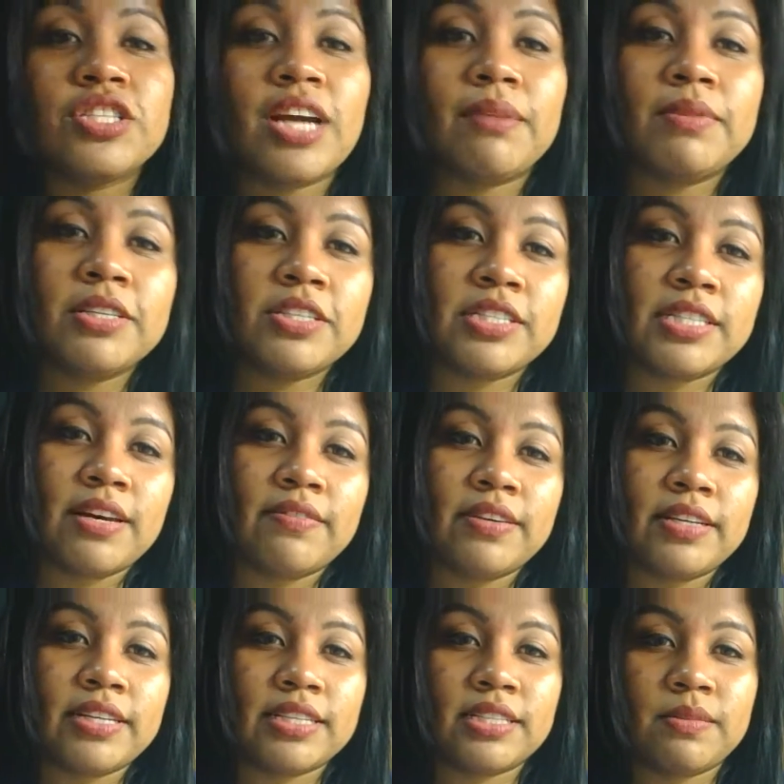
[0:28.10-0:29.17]
Chapter
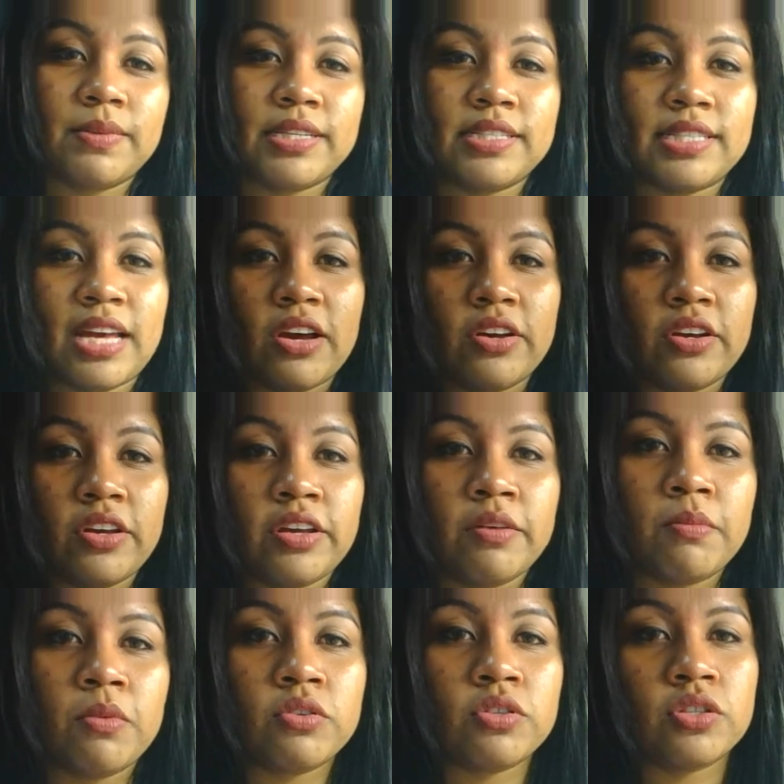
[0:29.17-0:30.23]
7 explains how
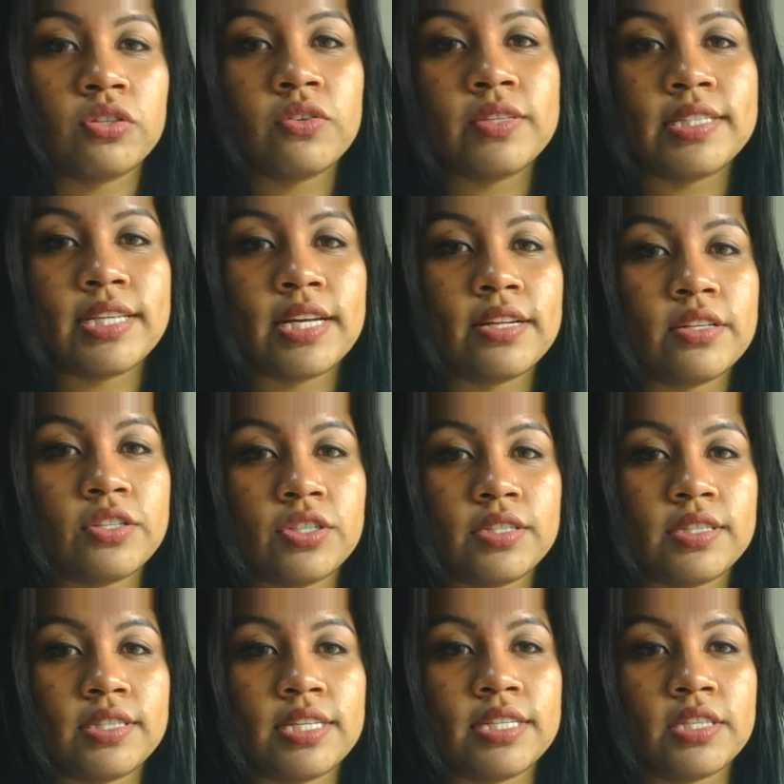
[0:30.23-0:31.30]
emotional
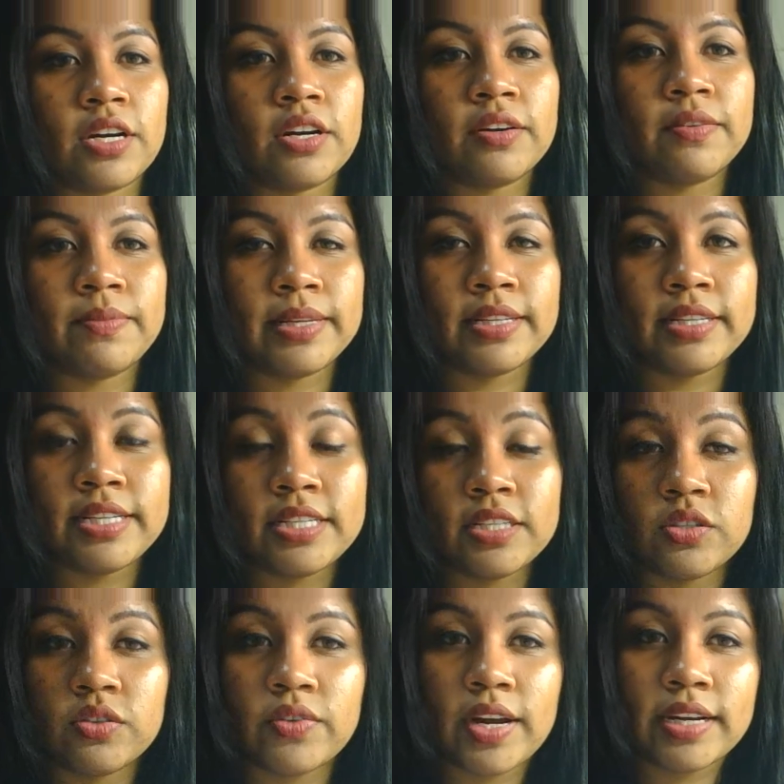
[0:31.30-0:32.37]
intelligence is our ability
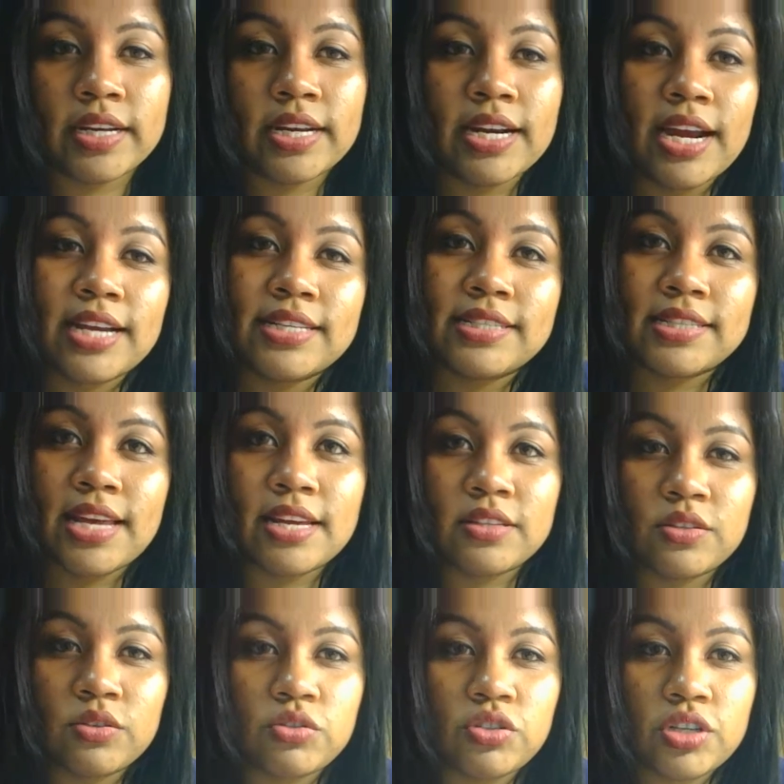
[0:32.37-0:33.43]
to recognize
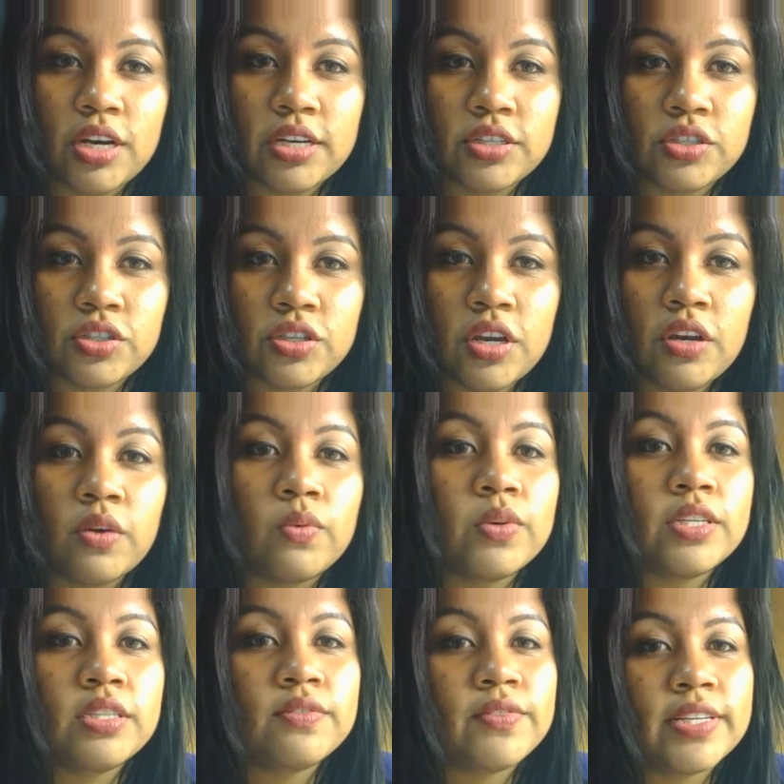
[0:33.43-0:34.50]
and to judge
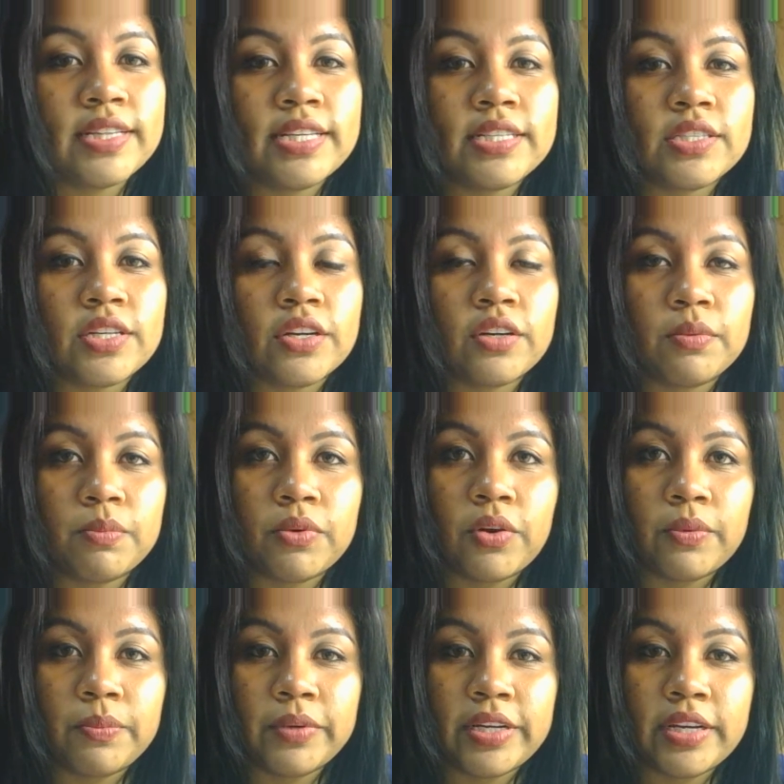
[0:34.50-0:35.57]
which feelings are
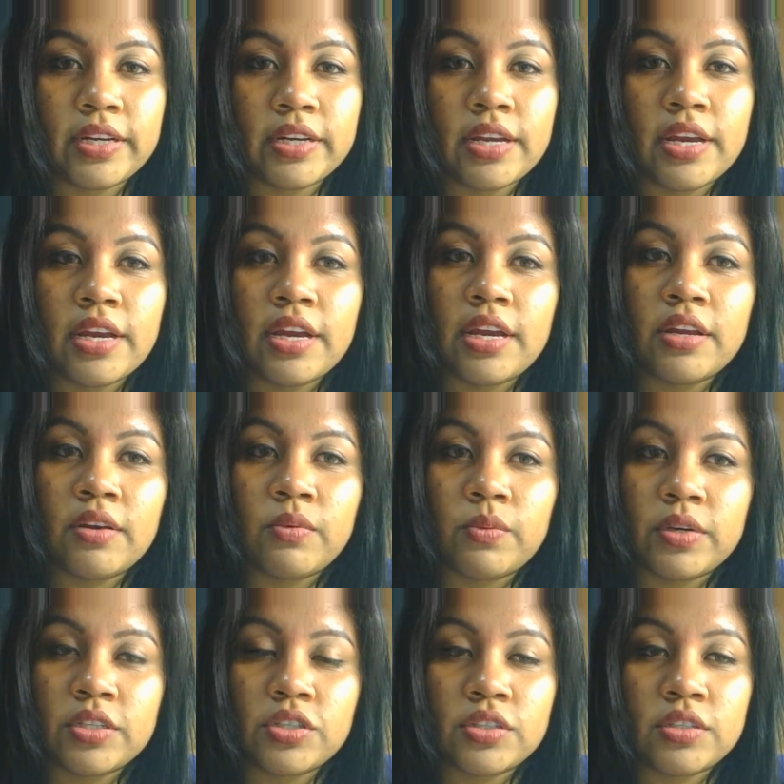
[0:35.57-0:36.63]
appropriate in
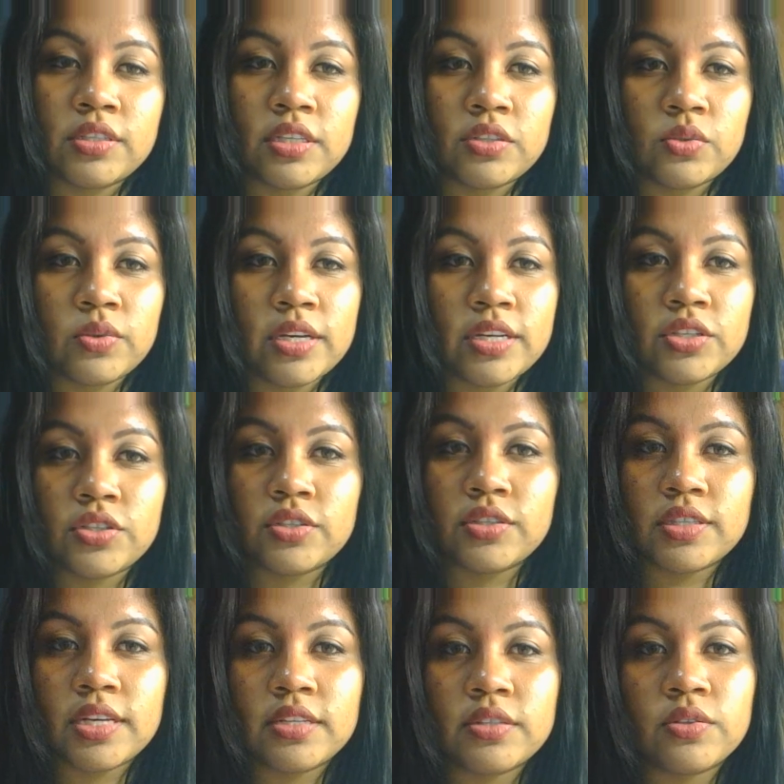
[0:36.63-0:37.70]
which
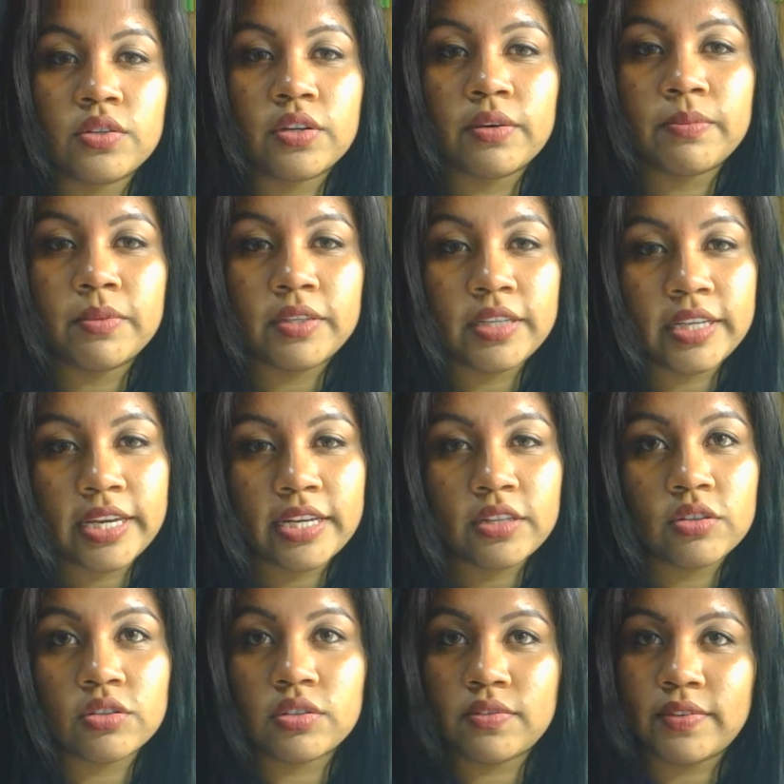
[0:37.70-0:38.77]
situations and to
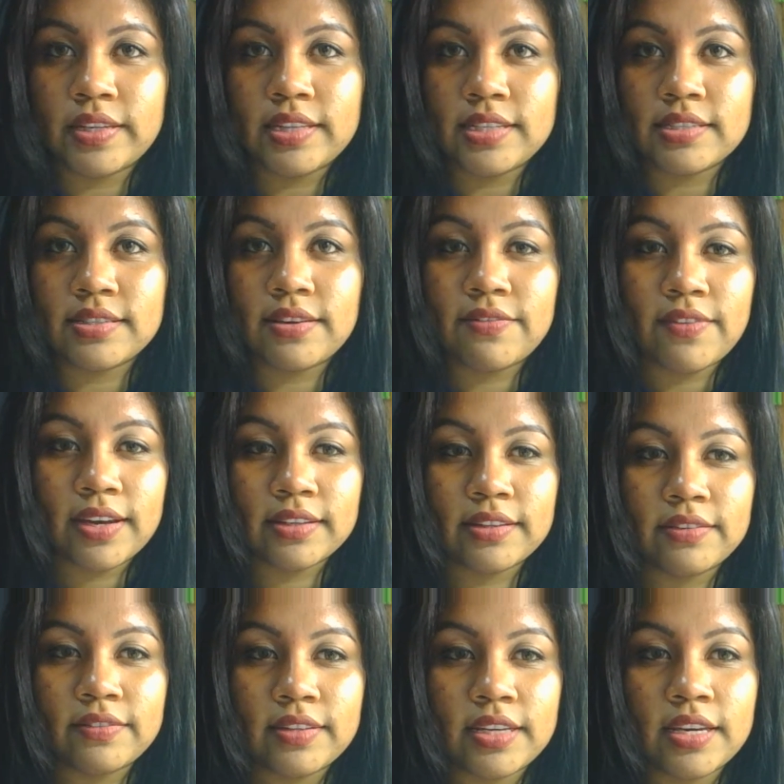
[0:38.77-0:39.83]
communicate those feelings
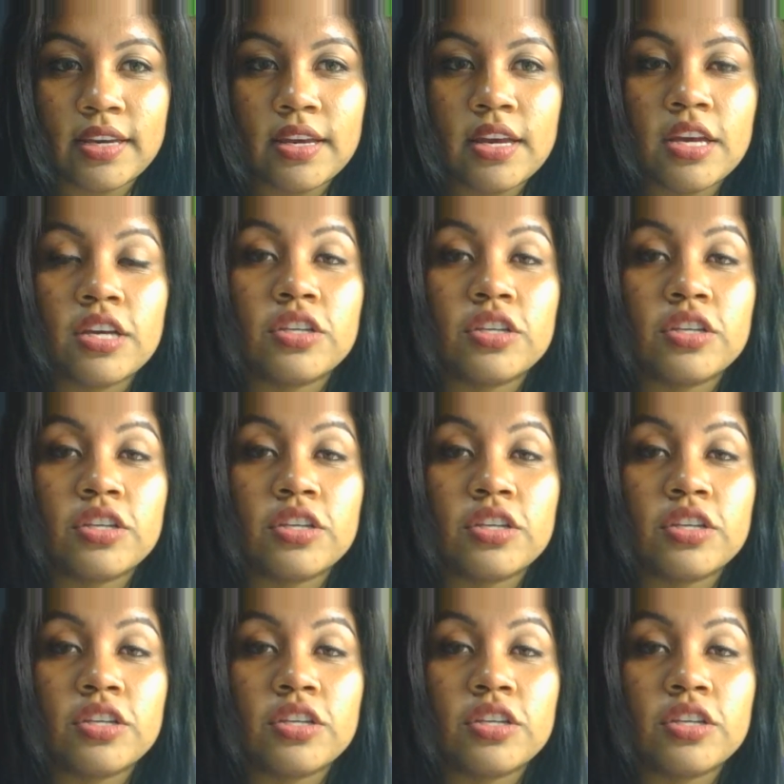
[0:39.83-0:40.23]
effectively.